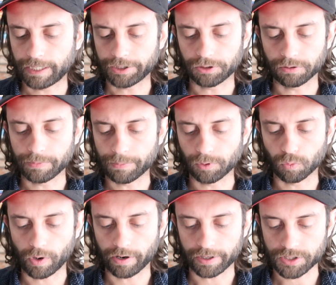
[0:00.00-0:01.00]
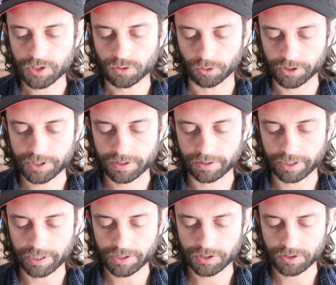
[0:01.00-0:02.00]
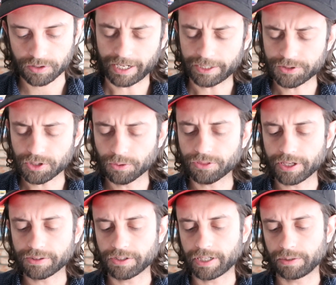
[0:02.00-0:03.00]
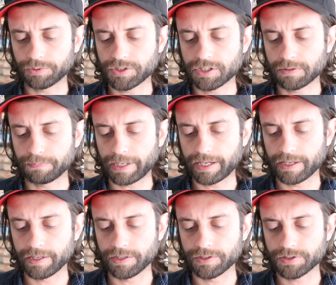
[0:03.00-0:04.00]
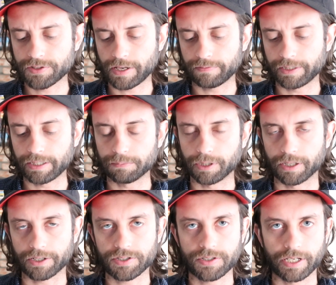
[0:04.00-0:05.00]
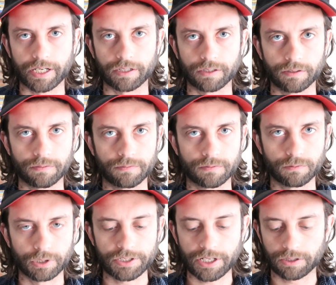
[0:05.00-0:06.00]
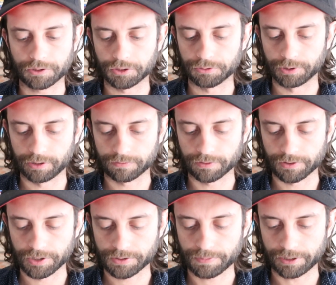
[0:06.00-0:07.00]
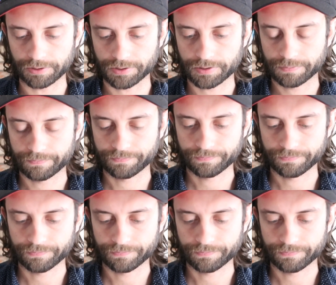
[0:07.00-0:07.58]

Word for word: I don't remember where I sourced this. I don't think that I would spend seven, eight bucks at a retail Goodwill for this piece.